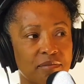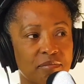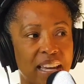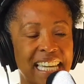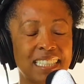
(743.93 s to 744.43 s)

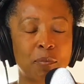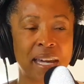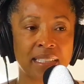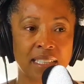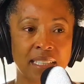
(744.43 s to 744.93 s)

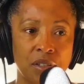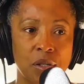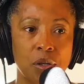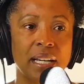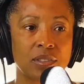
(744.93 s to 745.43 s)
Hispanics in the
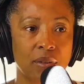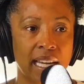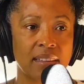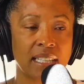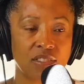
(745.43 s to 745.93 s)
U.S.,
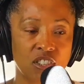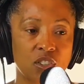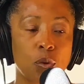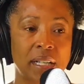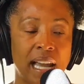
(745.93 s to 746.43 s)
right? That just
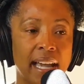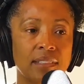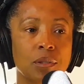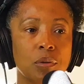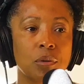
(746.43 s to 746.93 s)
going to high
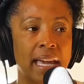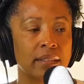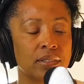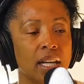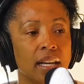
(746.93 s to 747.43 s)
school
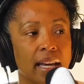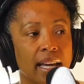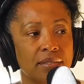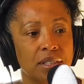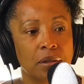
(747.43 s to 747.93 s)
matters.
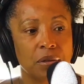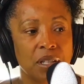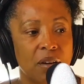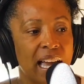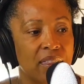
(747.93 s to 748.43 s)
And so, you
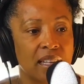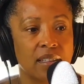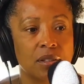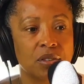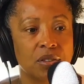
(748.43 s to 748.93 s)
know, I think that
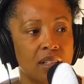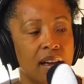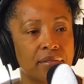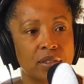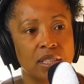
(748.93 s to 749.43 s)
those are the
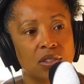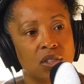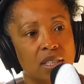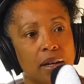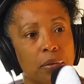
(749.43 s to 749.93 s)

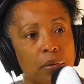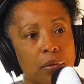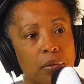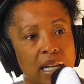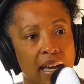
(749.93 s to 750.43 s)
conversations that
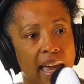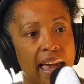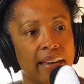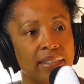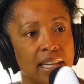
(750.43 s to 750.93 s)
we're not
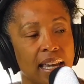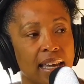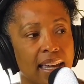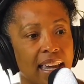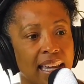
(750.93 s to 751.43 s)
having.
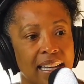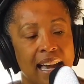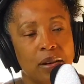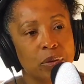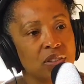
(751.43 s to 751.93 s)
And
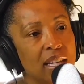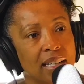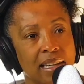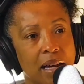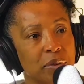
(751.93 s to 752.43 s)
I wish the
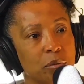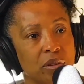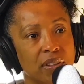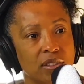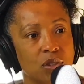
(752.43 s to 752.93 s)
economics
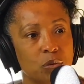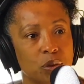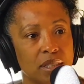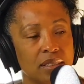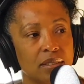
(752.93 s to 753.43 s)
profession
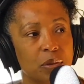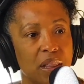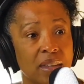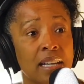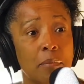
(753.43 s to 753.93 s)
would
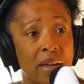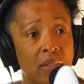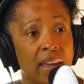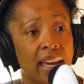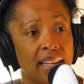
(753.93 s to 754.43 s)
think about
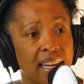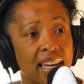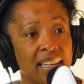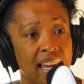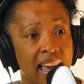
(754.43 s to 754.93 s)
that
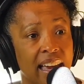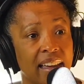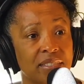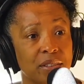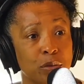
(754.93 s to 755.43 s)
and
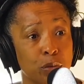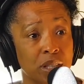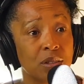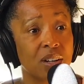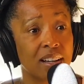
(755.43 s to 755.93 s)
have a
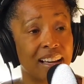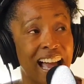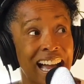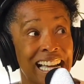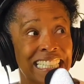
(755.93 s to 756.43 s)
real
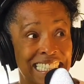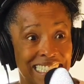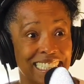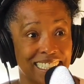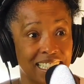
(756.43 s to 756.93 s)

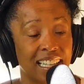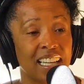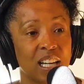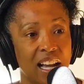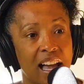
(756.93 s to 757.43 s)
honest
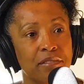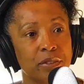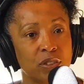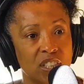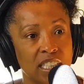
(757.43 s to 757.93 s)

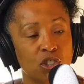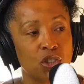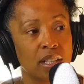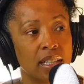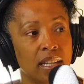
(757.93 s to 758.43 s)

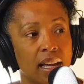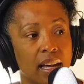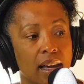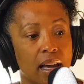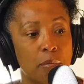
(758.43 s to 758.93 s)
conversation
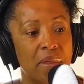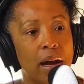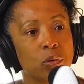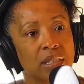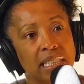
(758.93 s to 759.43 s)

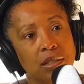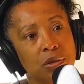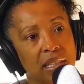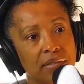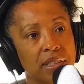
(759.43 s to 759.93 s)
that will lead to
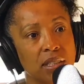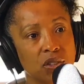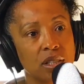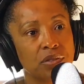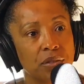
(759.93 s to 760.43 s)
a
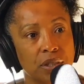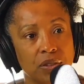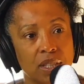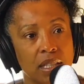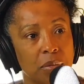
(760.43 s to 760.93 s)
definition of
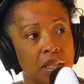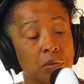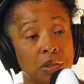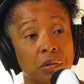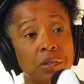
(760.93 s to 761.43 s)
diversity, because
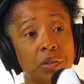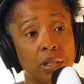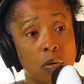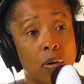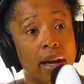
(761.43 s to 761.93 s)
we're doing
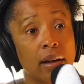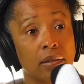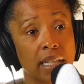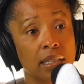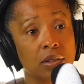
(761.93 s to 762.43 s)
really well
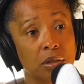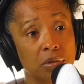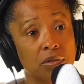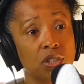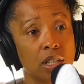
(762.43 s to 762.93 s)
in terms
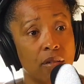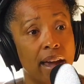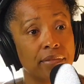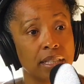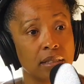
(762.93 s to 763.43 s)
of
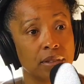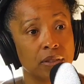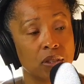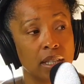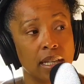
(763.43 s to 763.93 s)
geographic
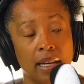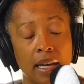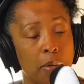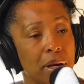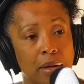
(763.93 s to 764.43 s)
diversity,
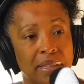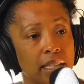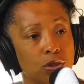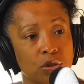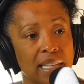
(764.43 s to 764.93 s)
but I'm not
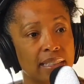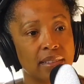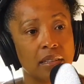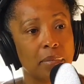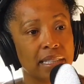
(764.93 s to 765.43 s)
sure that's
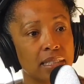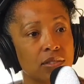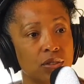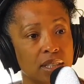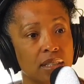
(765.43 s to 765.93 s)
in the best
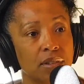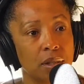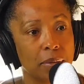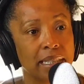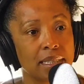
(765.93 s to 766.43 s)
interest of the
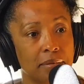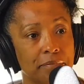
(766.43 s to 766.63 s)
U.S.